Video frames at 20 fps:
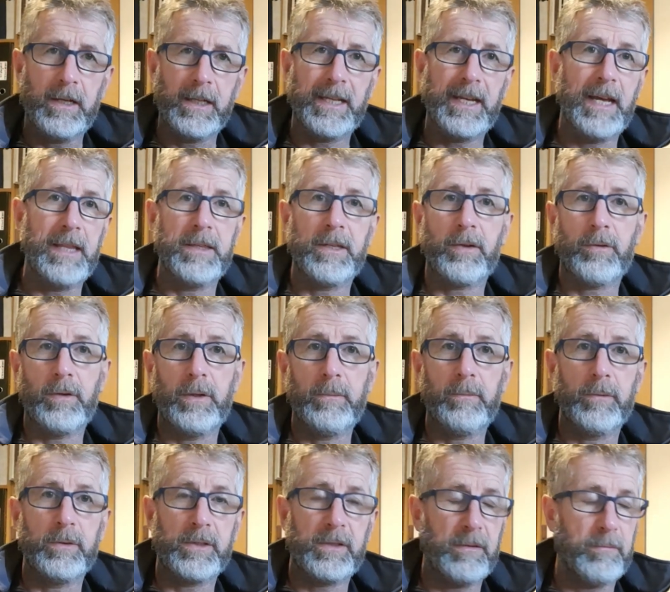again the grip
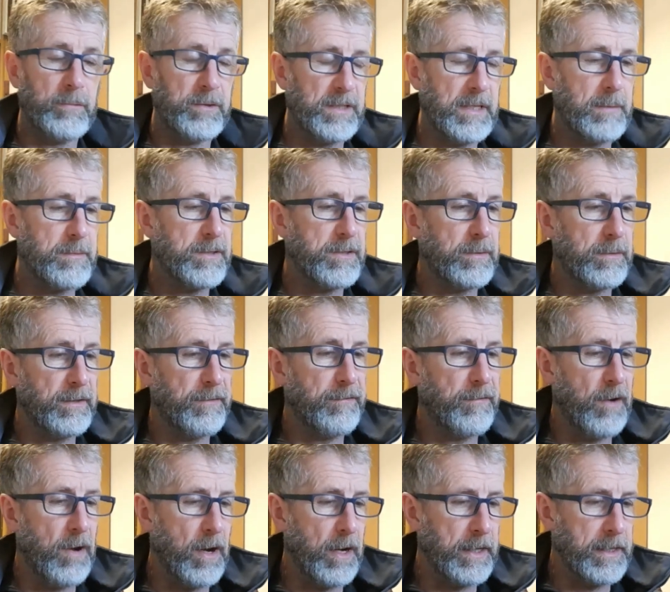was absolutely
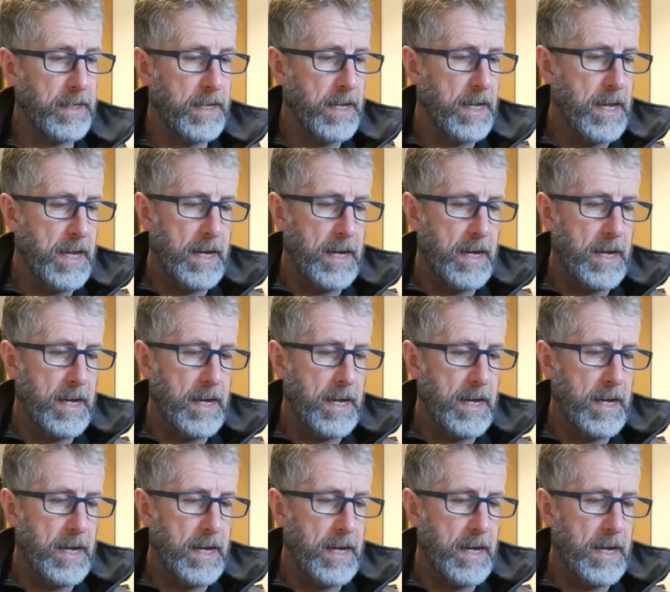fine.